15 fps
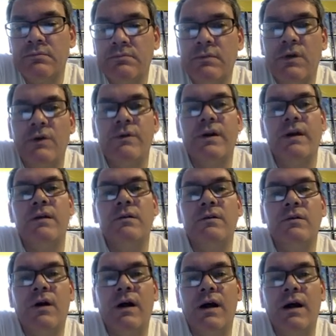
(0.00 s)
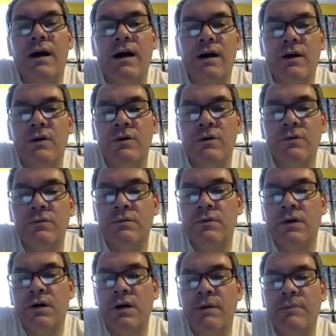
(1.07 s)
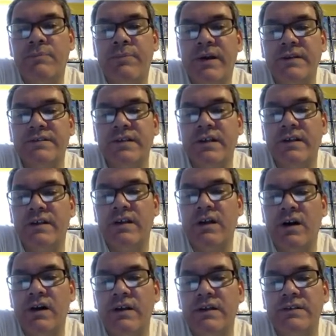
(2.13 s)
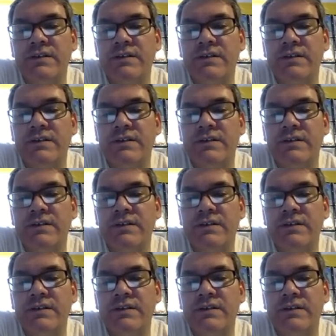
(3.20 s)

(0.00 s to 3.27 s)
Okay, how puzzling the audience